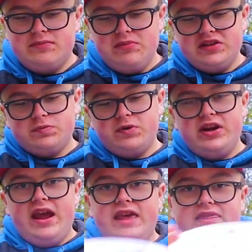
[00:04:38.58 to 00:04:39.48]
a
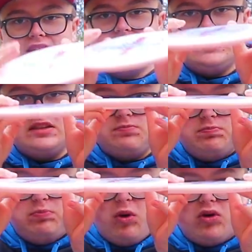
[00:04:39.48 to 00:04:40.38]
misprint, and this thing is
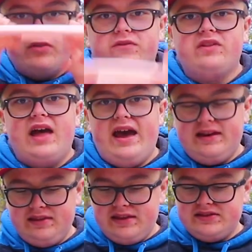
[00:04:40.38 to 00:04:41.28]
board
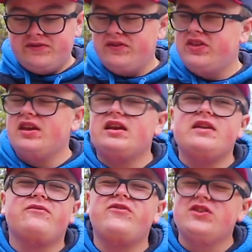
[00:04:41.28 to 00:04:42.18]
flat. This thing
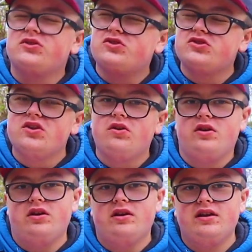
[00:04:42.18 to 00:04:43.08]
feels so
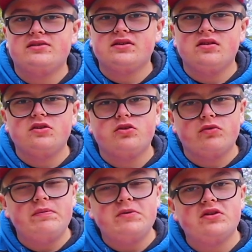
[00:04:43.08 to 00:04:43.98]
good. It's a little
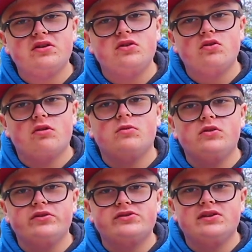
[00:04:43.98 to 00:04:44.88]
grippier than
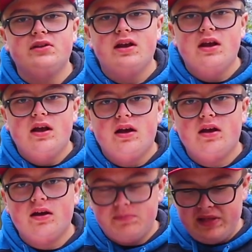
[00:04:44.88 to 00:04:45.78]
normal Lucid
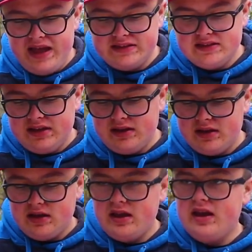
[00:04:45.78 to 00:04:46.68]
plastic,
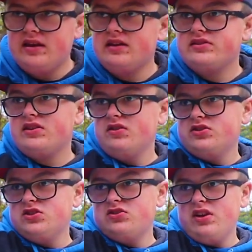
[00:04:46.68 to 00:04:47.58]
and it
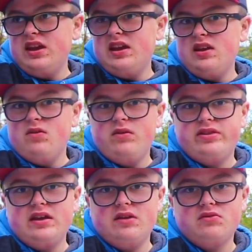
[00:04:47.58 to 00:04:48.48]
goes straight
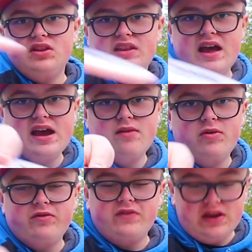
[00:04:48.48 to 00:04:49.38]
with that
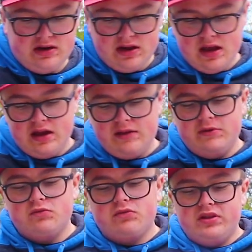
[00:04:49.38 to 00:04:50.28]
reliable fade. I've
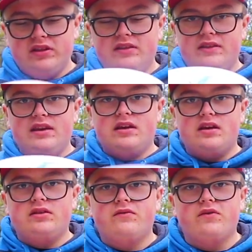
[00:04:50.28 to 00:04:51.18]
been really leaning
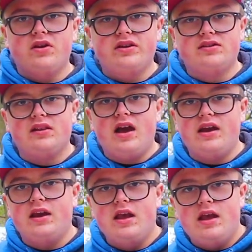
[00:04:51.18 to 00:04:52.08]
on the Verdict a lot,